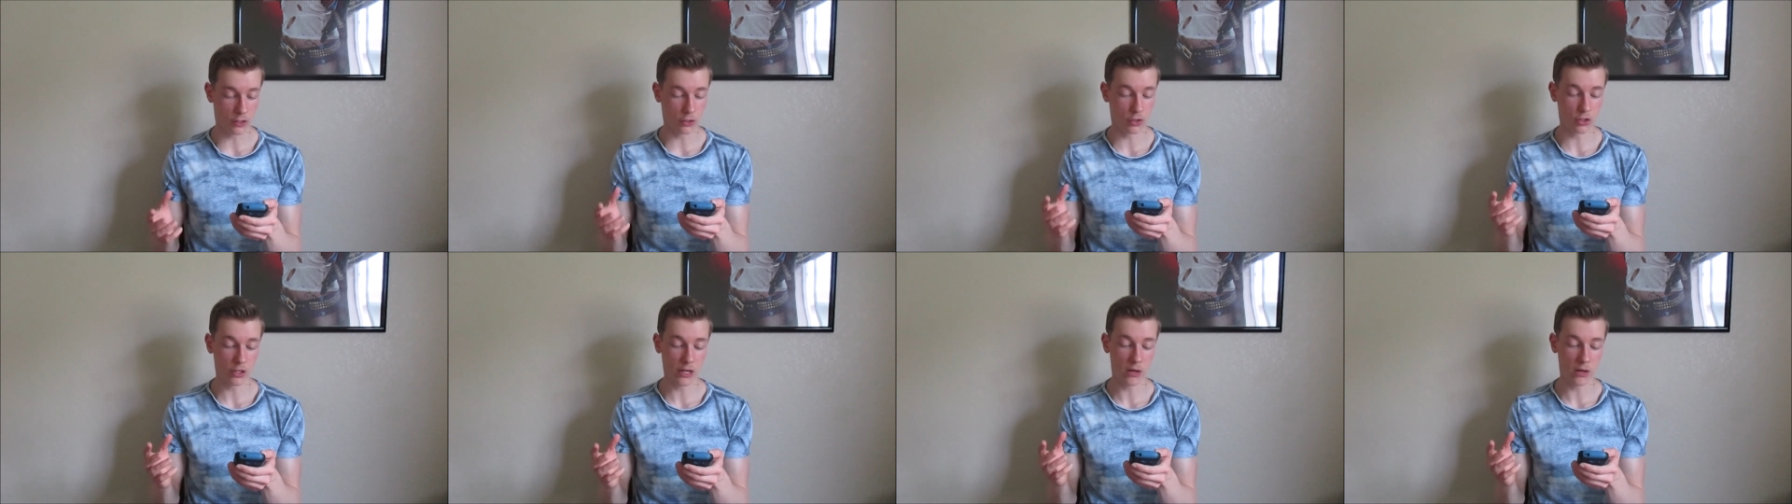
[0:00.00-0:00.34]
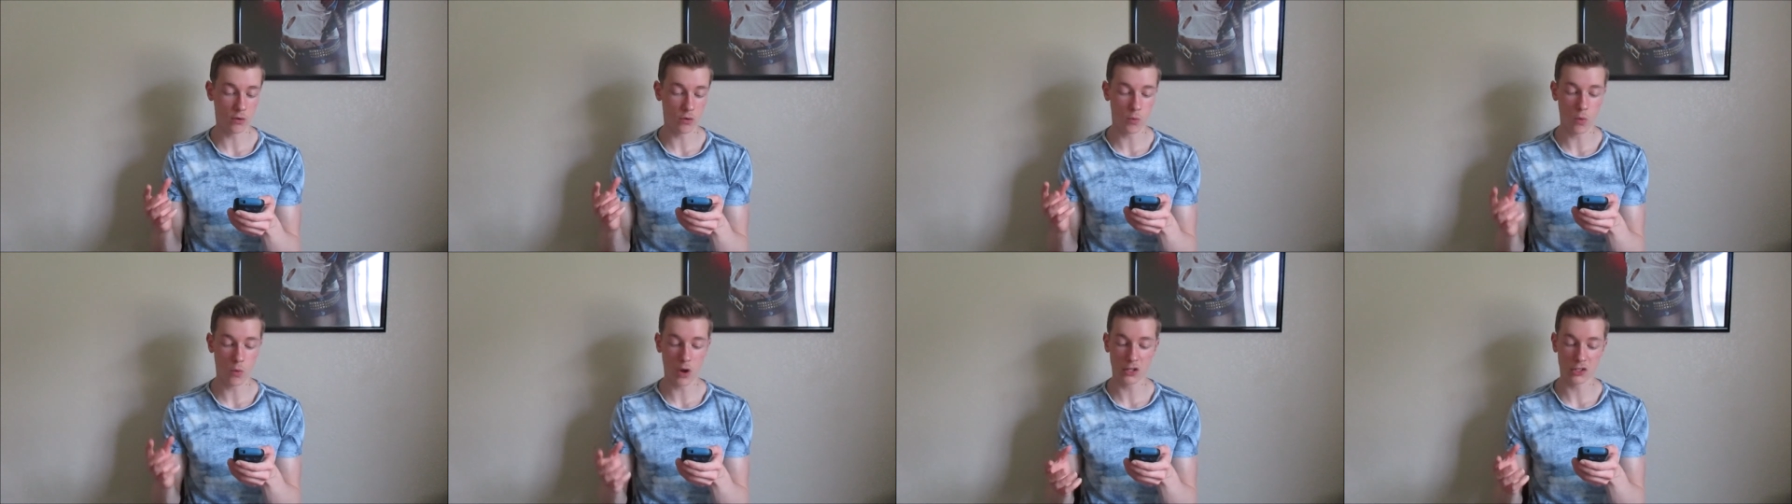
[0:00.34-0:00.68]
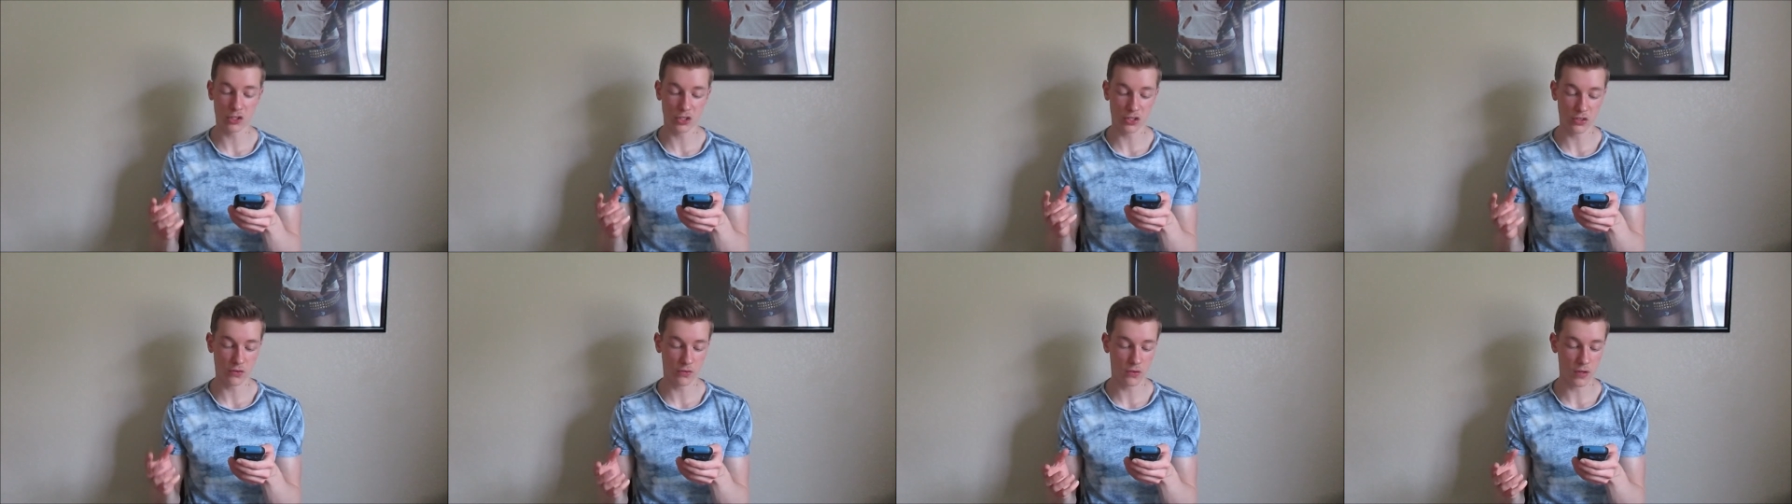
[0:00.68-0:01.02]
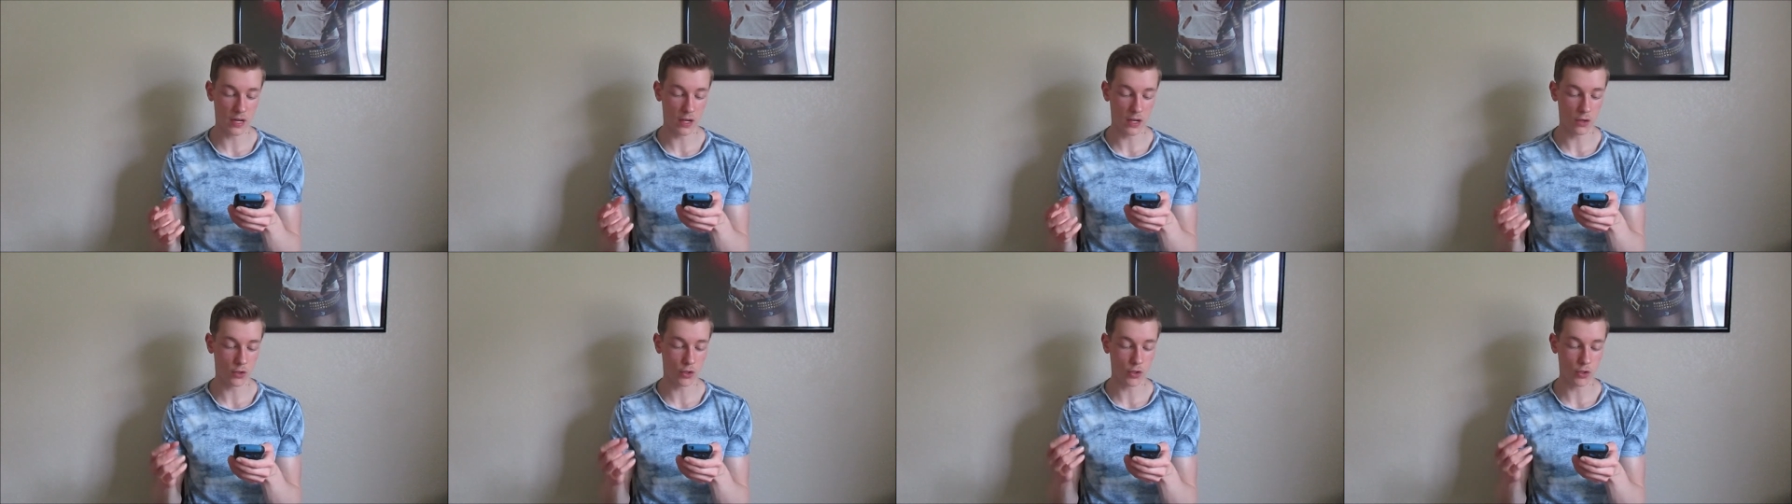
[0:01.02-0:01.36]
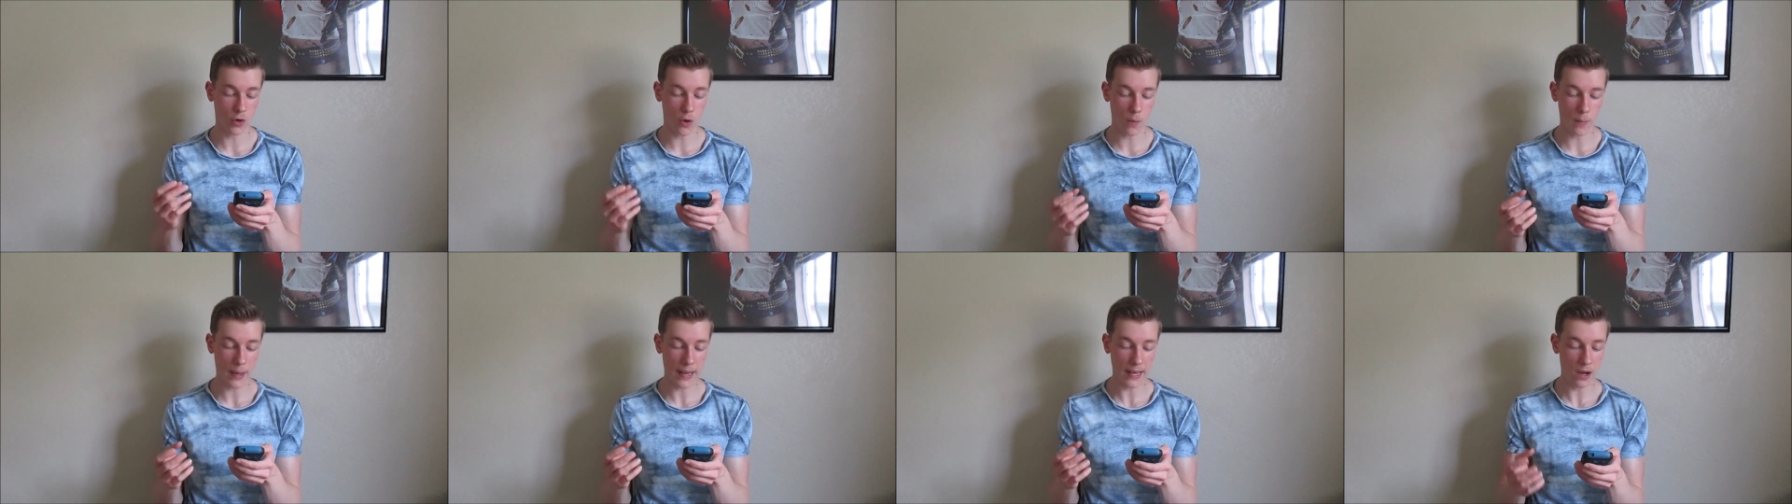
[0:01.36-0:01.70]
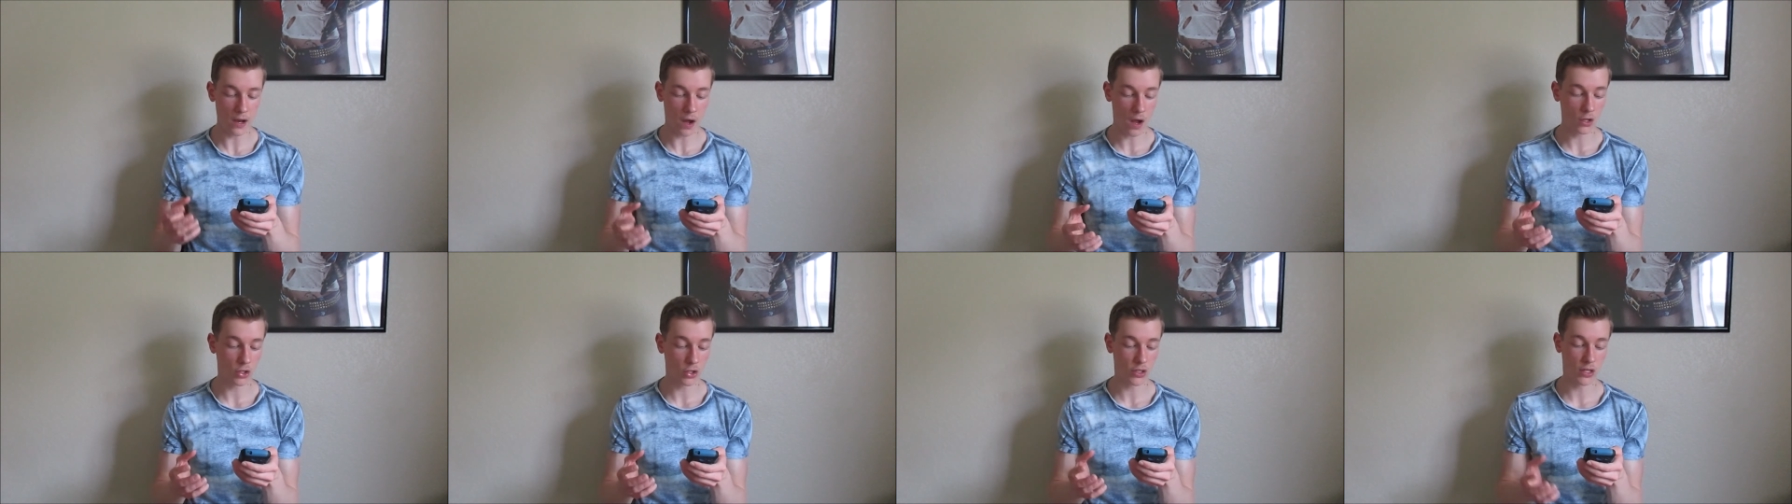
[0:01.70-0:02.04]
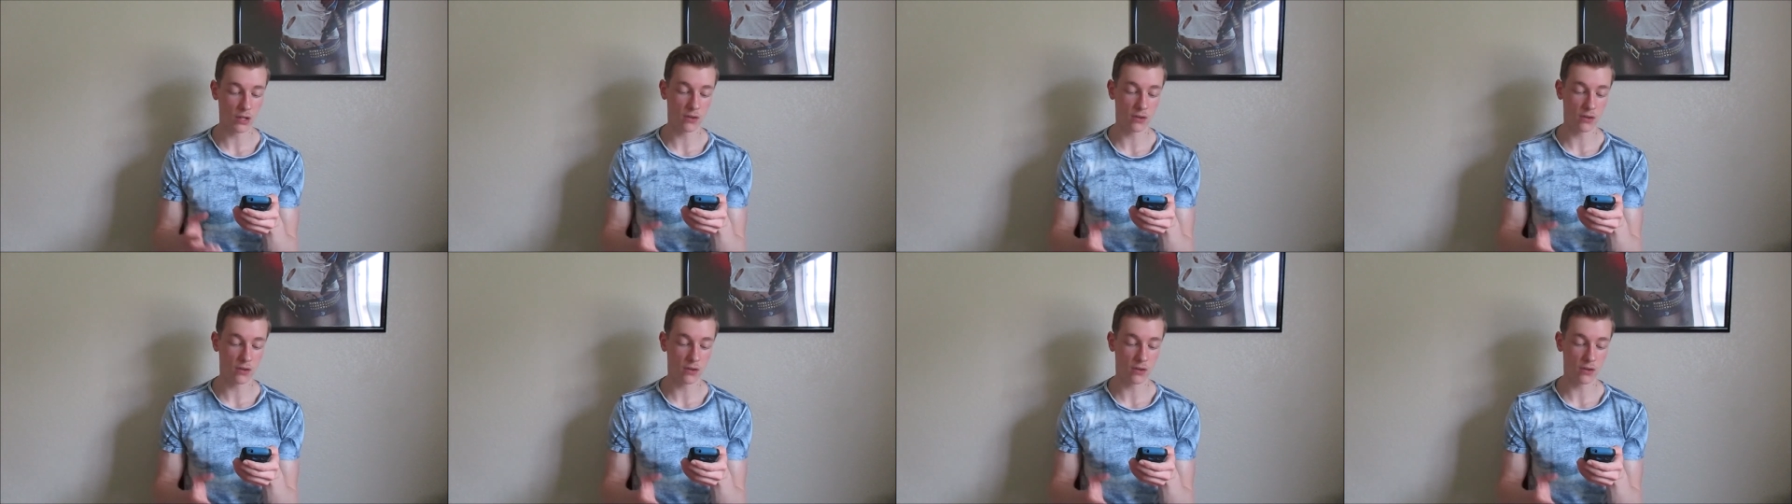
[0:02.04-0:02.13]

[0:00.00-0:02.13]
your channel and watching your videos and oh my gosh,